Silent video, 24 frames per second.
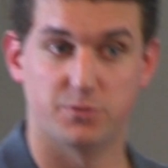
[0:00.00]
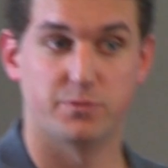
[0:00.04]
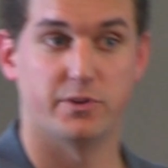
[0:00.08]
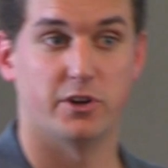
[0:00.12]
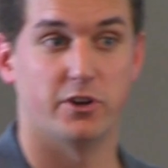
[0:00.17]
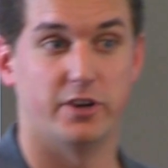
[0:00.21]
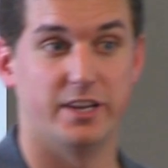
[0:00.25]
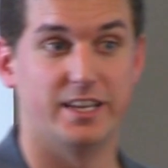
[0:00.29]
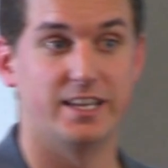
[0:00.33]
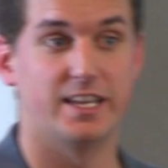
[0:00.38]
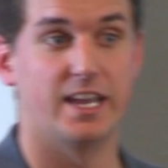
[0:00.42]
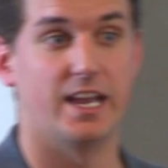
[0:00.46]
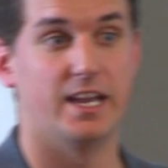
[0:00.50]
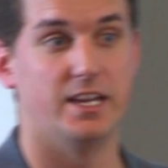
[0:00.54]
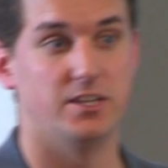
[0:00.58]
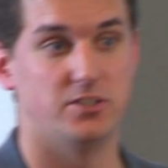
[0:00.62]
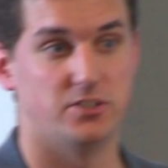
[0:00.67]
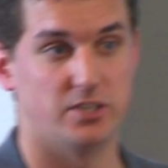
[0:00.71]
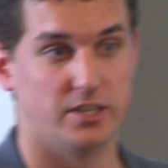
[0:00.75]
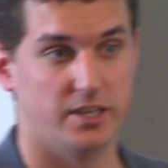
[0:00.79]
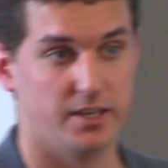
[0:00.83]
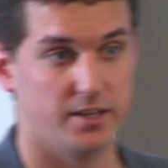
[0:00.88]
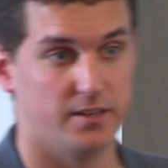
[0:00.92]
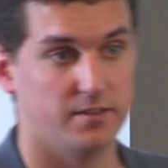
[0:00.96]
It's very
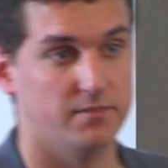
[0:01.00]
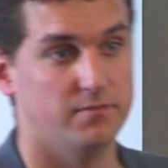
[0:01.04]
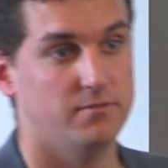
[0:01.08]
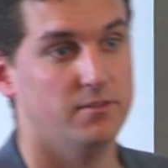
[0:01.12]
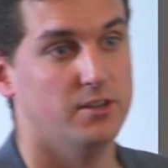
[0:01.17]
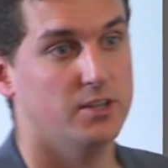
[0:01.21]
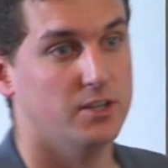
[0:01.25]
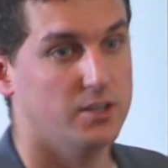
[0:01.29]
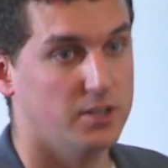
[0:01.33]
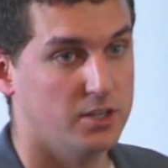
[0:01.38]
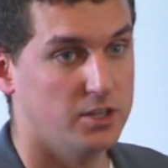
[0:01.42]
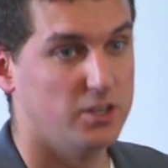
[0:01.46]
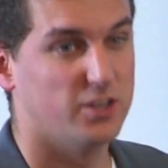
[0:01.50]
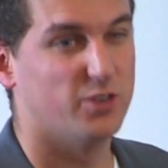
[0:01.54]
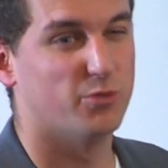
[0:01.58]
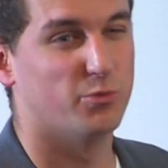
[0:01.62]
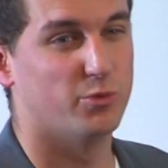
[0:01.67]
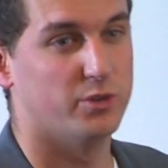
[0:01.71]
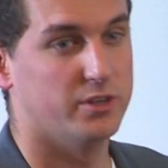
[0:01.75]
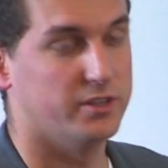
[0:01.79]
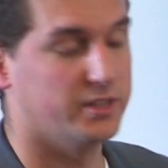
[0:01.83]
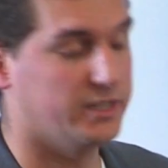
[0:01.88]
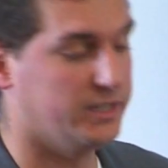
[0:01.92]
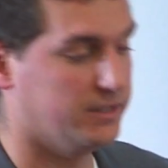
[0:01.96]
engaging.
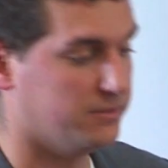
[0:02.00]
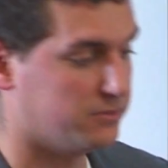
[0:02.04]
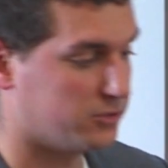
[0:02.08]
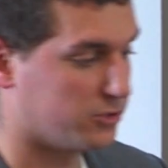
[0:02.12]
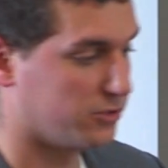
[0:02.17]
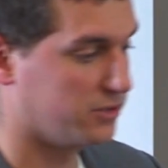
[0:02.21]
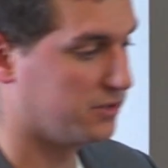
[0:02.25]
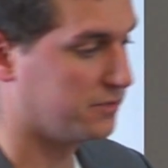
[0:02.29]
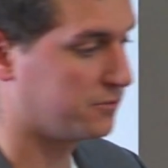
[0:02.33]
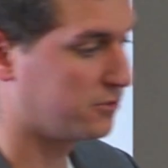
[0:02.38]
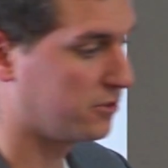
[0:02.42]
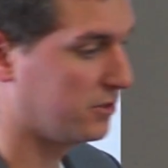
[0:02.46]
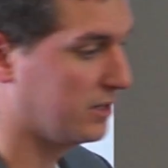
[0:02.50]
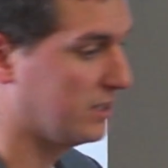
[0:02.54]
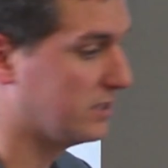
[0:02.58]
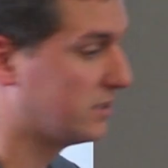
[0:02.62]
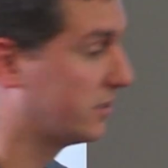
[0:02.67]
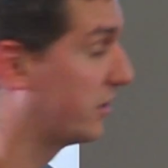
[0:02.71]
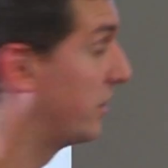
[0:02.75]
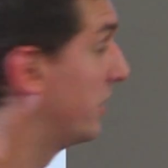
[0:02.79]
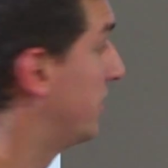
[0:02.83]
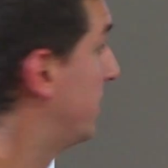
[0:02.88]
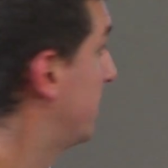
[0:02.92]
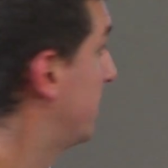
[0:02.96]
Really sort of creates a